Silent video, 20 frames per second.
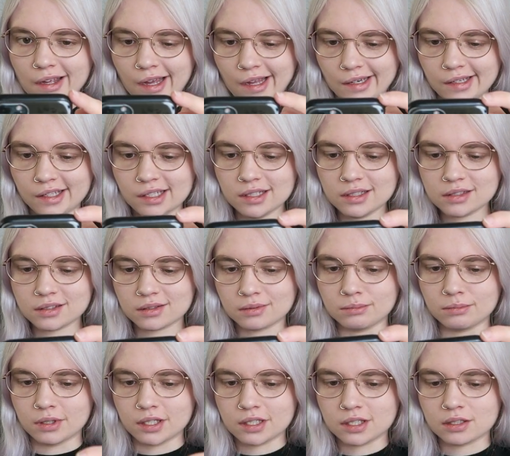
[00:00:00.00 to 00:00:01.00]
And he is the
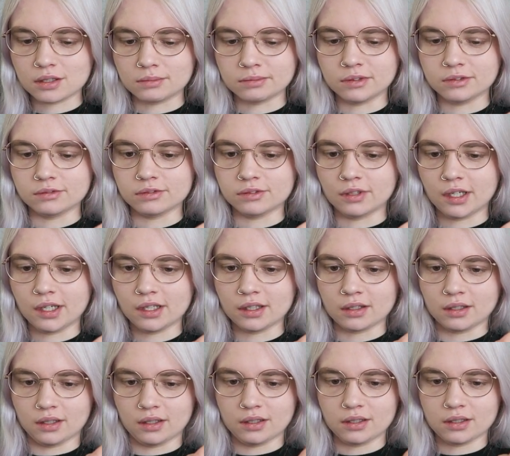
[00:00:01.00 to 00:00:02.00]
bishop in
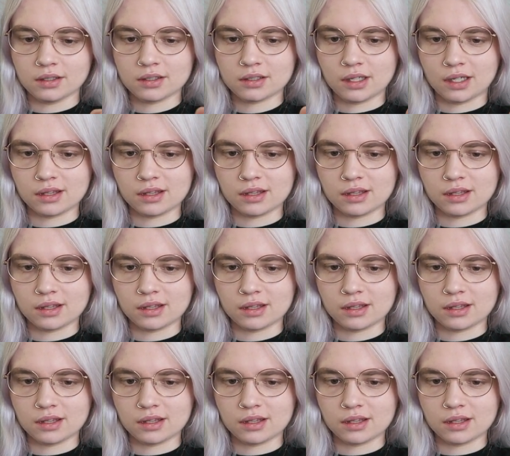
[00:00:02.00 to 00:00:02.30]
Vikings.